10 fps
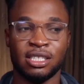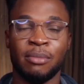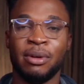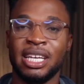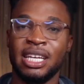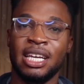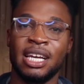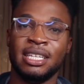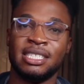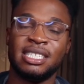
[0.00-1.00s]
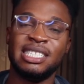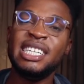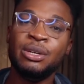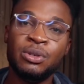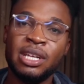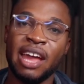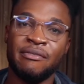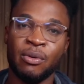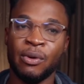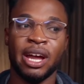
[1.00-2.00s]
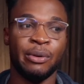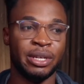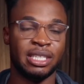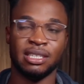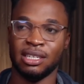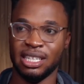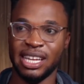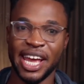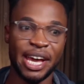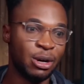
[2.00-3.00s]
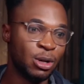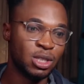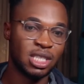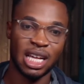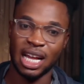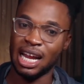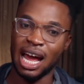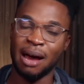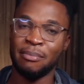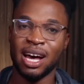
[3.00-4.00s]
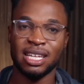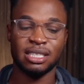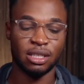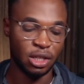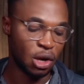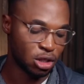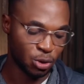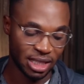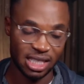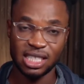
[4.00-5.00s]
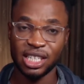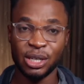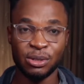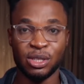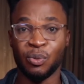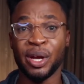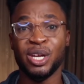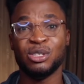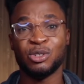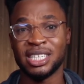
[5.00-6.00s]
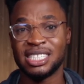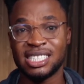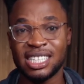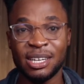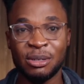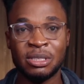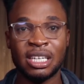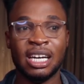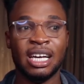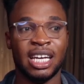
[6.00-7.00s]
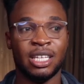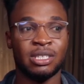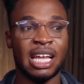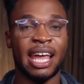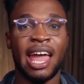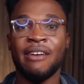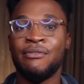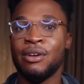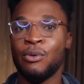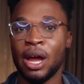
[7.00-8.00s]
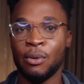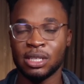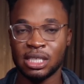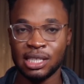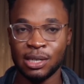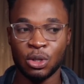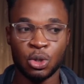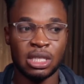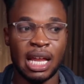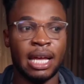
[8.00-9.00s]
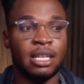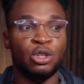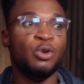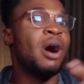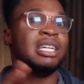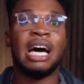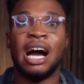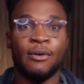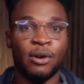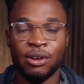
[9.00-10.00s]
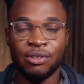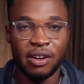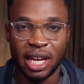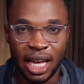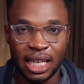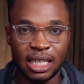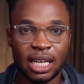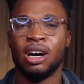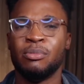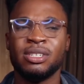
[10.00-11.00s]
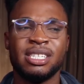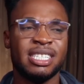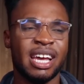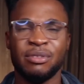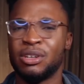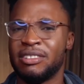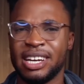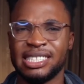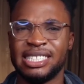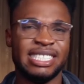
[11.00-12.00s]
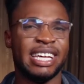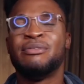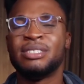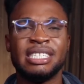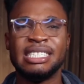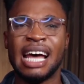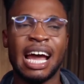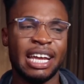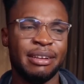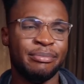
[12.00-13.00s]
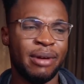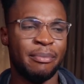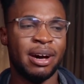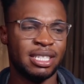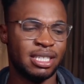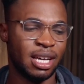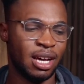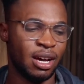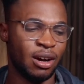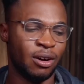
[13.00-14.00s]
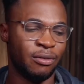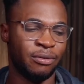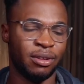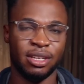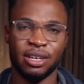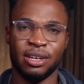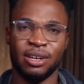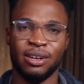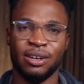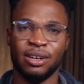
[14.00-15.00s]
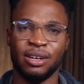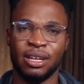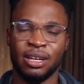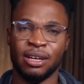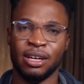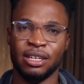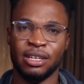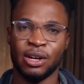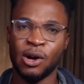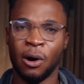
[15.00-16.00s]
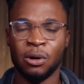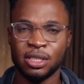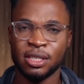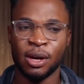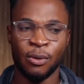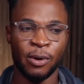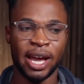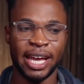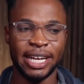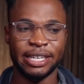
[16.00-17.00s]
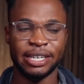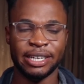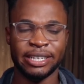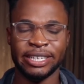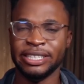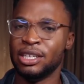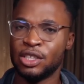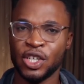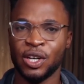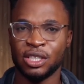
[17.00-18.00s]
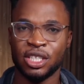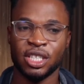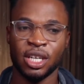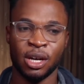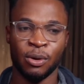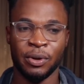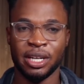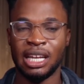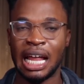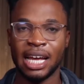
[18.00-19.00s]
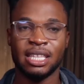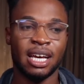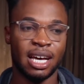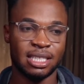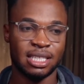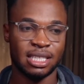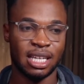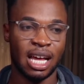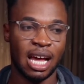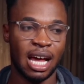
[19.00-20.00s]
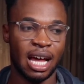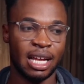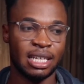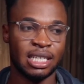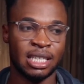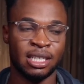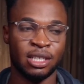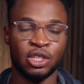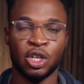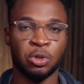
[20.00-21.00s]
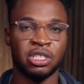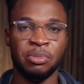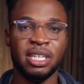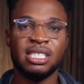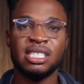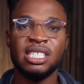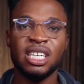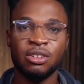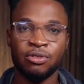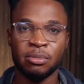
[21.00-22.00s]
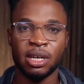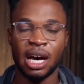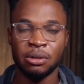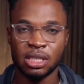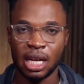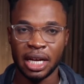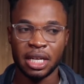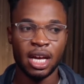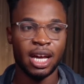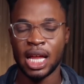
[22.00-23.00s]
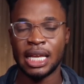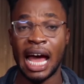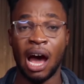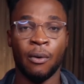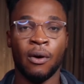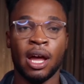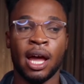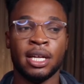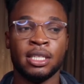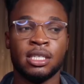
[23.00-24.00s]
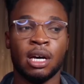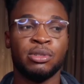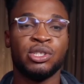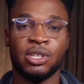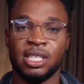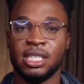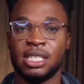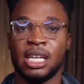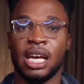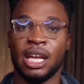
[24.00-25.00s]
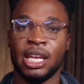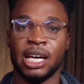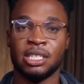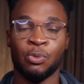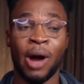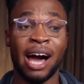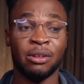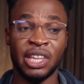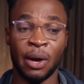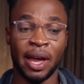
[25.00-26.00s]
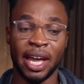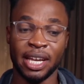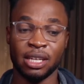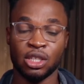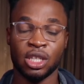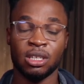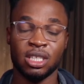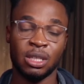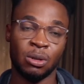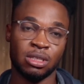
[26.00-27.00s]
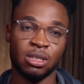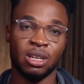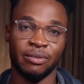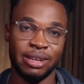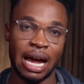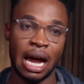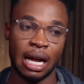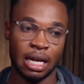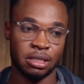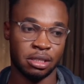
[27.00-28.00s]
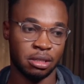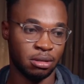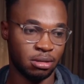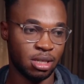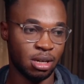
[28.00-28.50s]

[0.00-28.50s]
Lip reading: somebody sealed everywhere with nails and hammers. The doors were sealed, the windows were sealed. It was like everywhere was sealed. It was like the Noah's Ark all over again. Almost 779 members of the cult were in the church with the lighters, and the church was being sealed from the outside. Now, some sources said that while they were in the church, it was sort of dark, and so